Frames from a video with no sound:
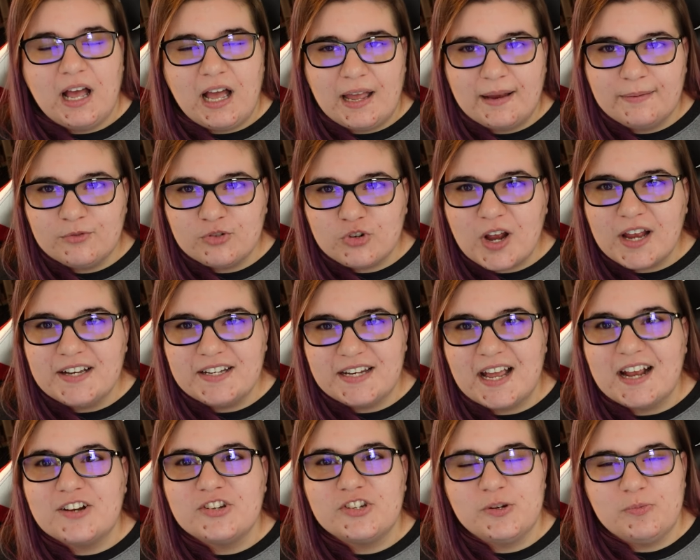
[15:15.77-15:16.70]
I'm trying to
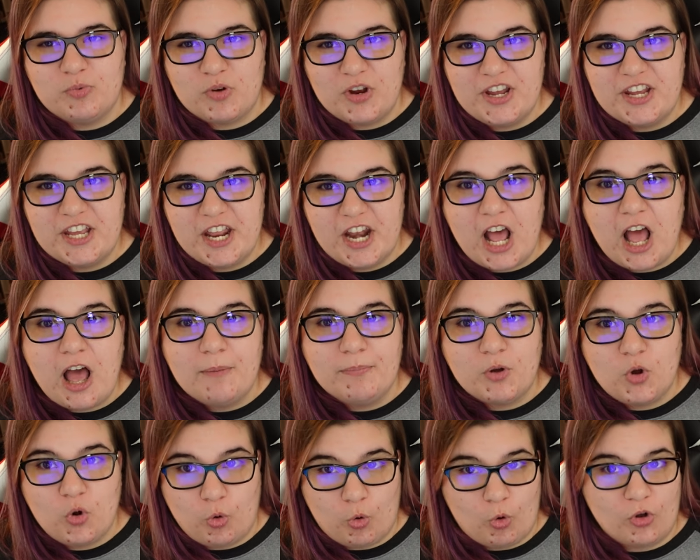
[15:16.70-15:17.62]
actually break it up
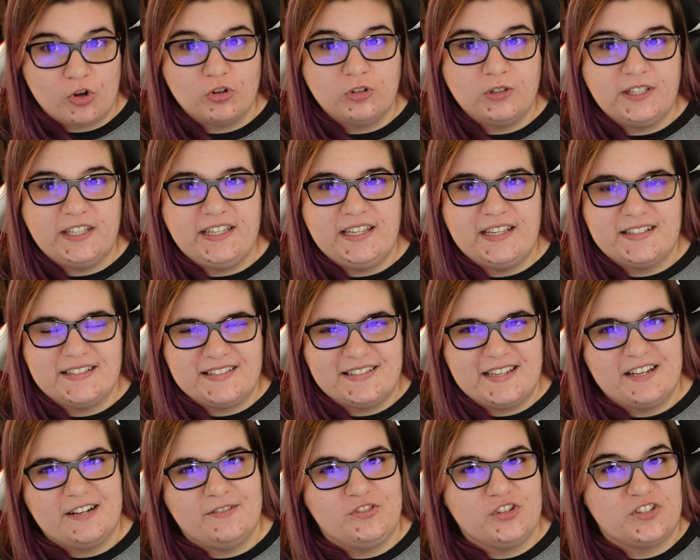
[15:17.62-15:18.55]
quarterly
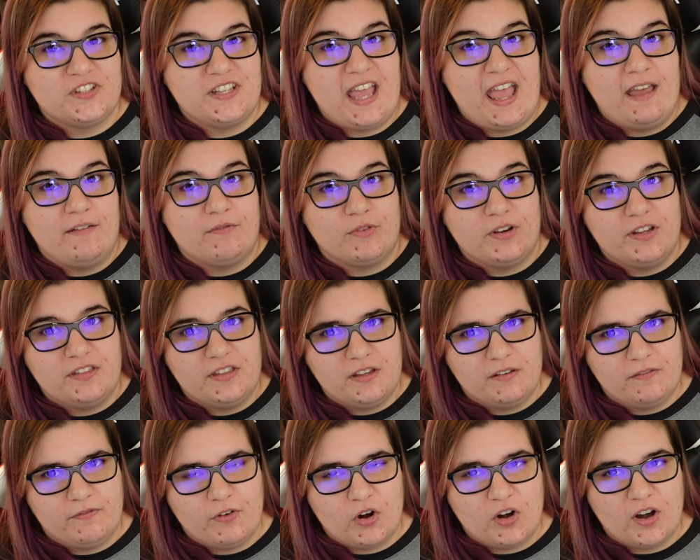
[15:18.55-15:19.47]
instead of just
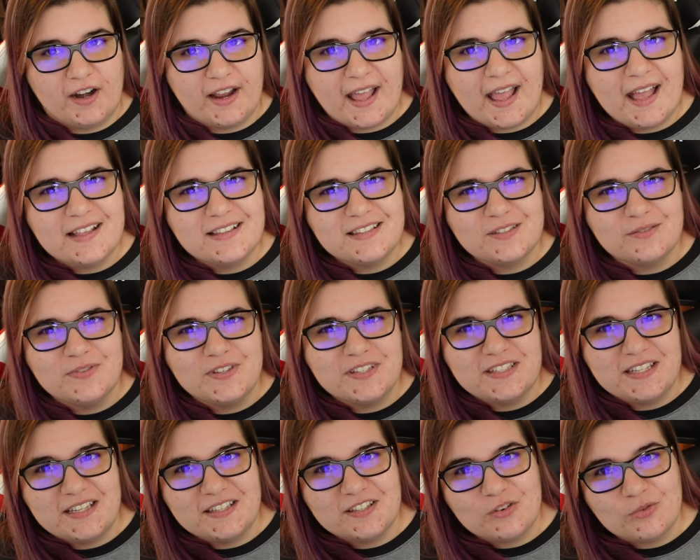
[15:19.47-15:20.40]
everything far and ahead, so
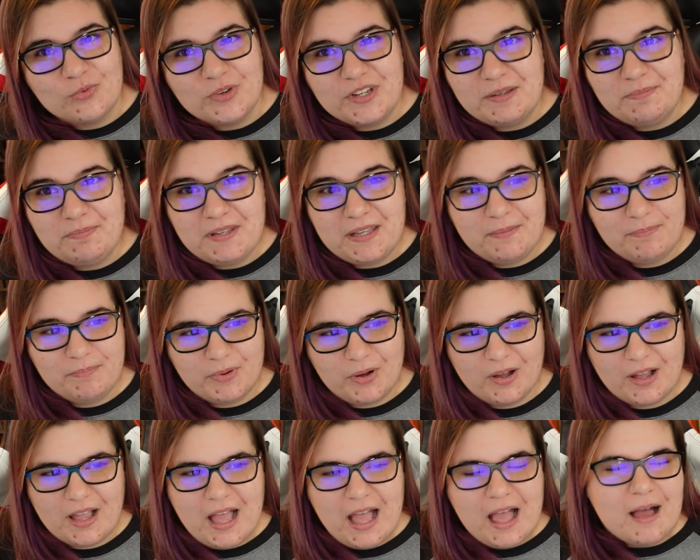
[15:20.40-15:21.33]
this is a repeat
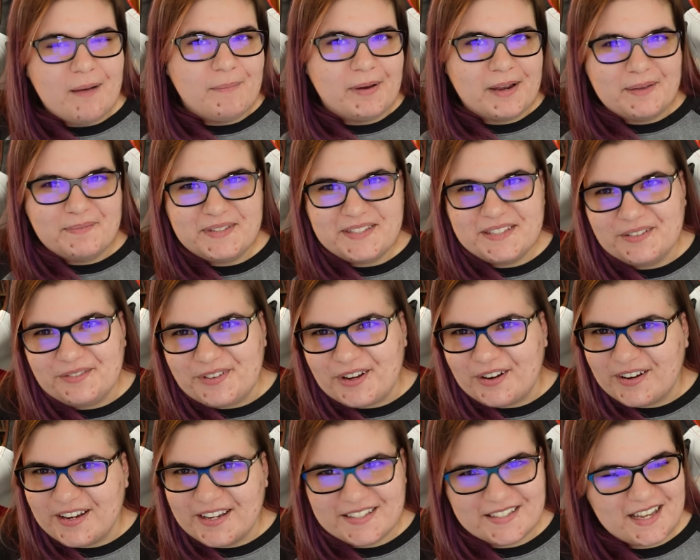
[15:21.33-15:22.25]
book, but I'm still
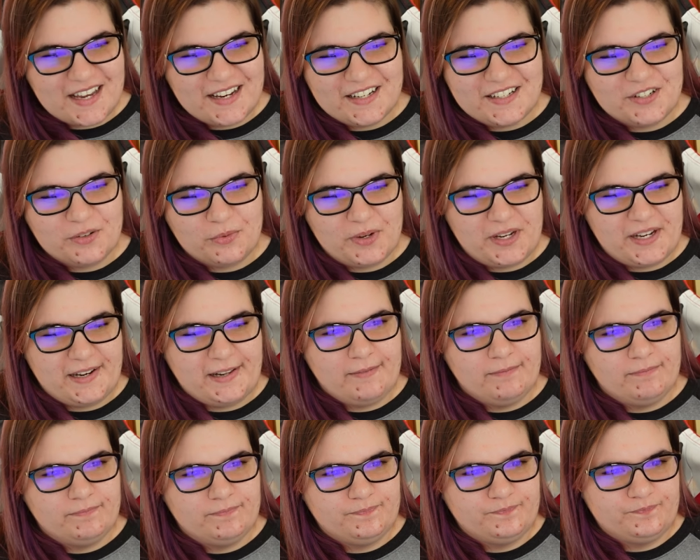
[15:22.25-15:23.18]
very excited to read it.
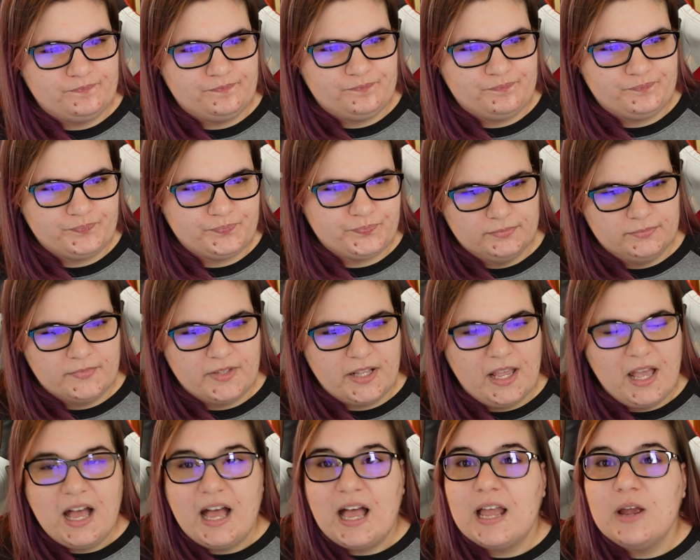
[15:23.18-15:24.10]

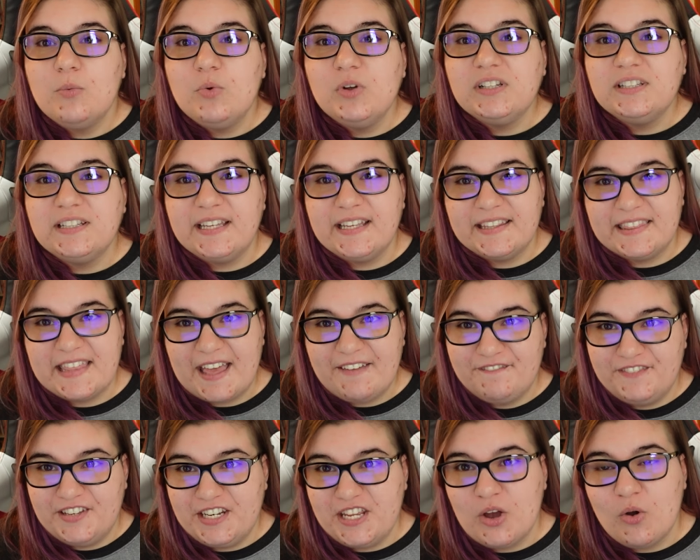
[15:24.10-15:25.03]
I will link
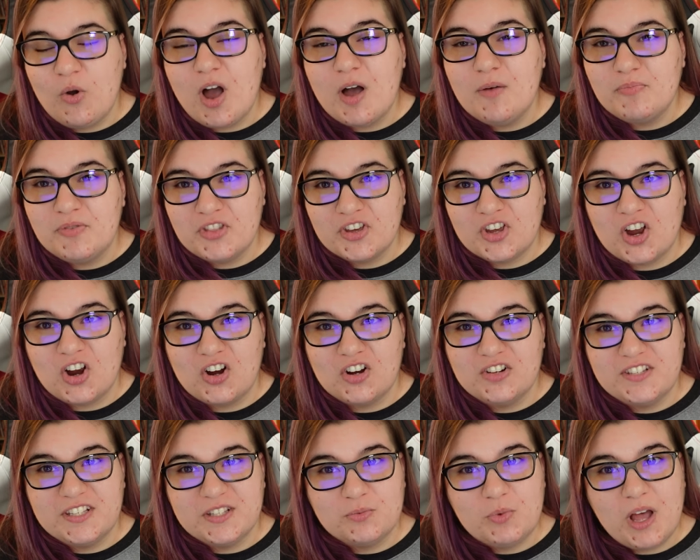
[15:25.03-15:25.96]
that video up in the
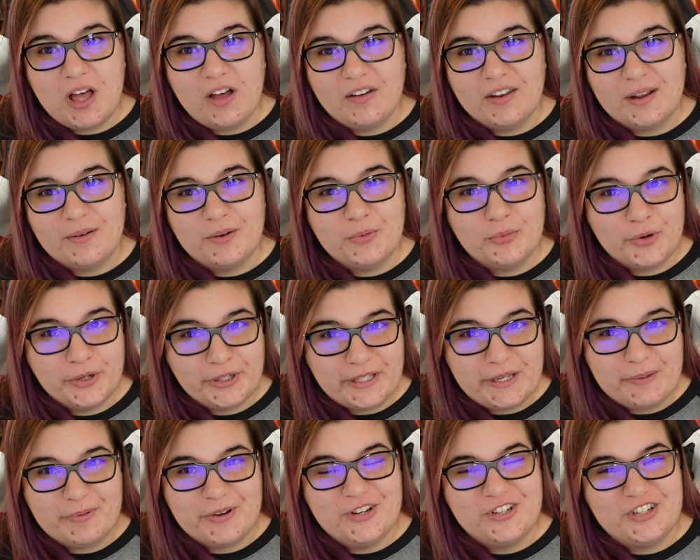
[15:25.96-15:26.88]
cards as well, and I would
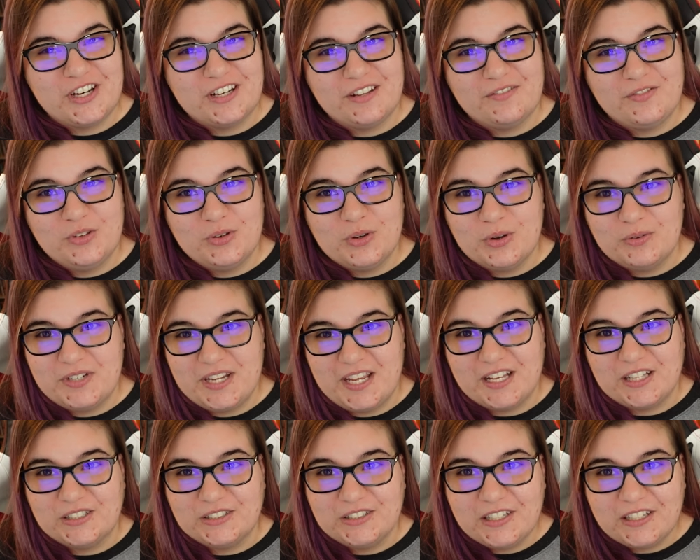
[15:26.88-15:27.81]
really appreciate if you go
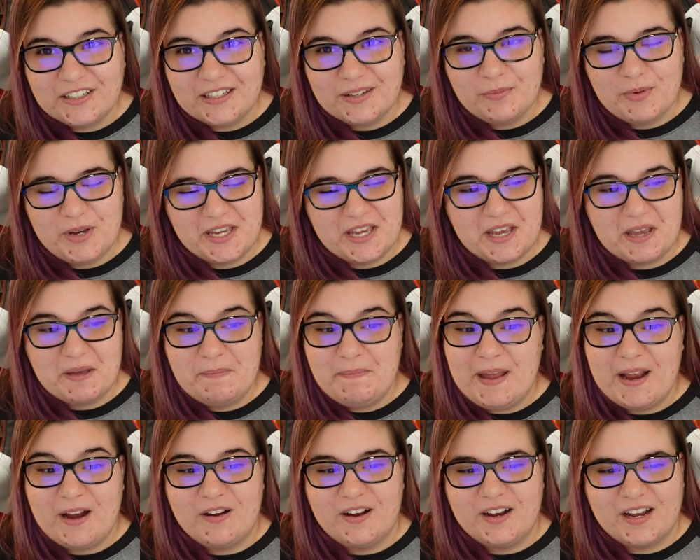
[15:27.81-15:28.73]
take a look and we can
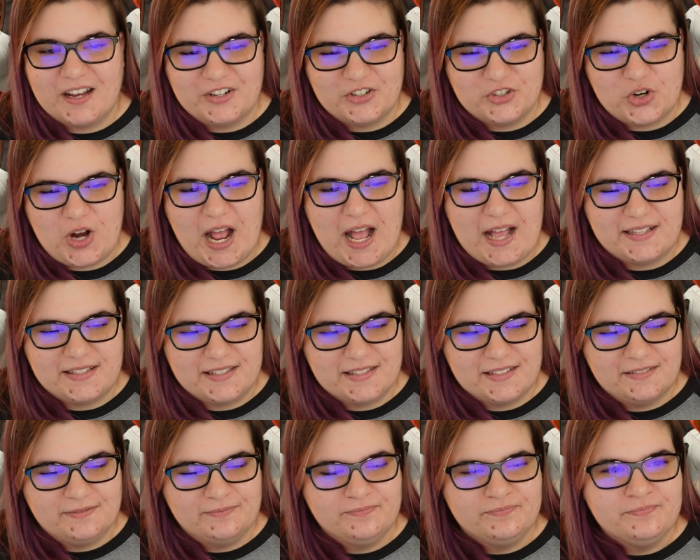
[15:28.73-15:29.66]
compare and contrast.